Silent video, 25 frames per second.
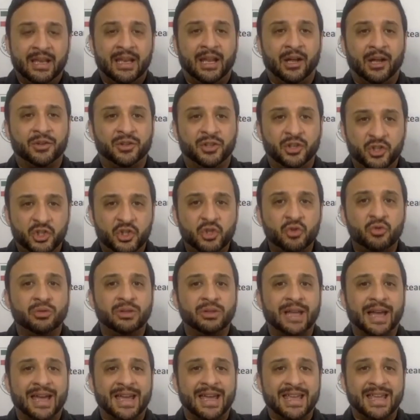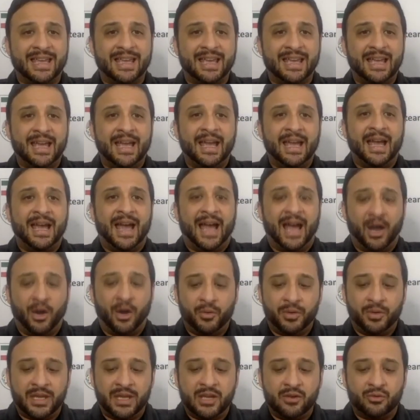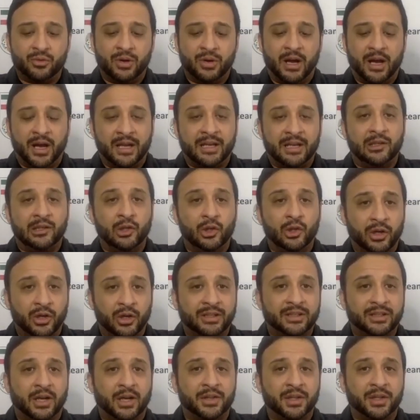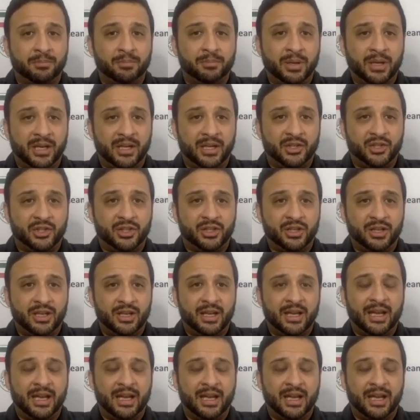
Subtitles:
Now, did you like how Iran looked on the pitch